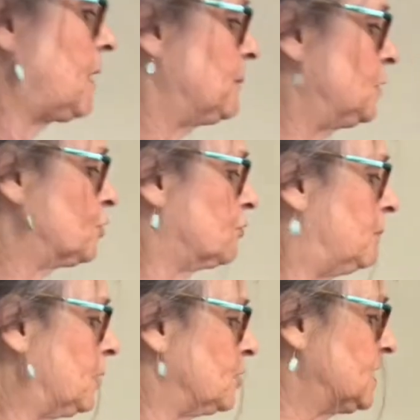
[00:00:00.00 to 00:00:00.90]
be useful
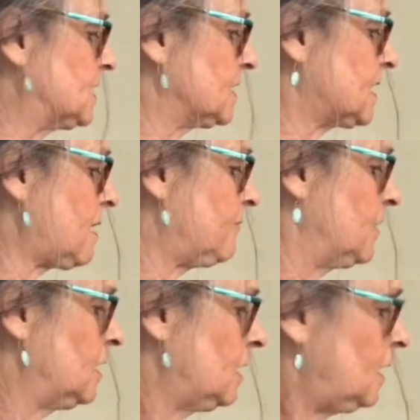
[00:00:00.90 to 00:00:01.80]
because it does have
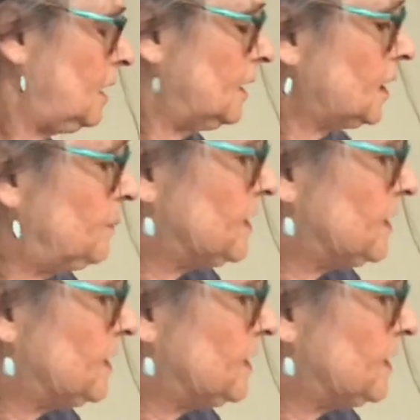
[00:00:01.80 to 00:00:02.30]
a little bit